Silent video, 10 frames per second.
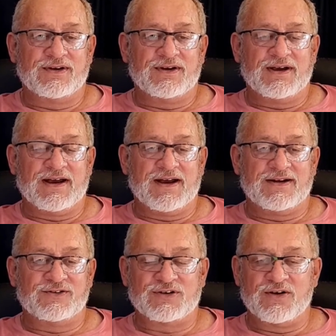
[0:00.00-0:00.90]
and
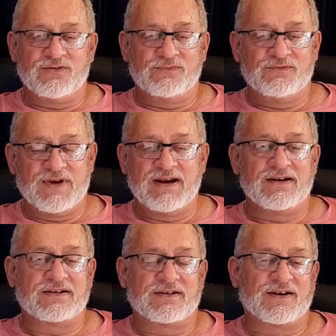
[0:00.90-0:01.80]
show very
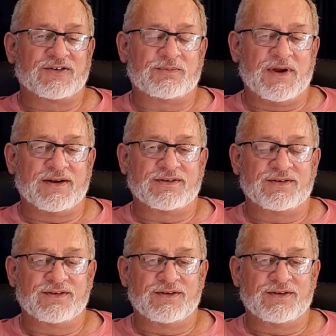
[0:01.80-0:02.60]
little respect,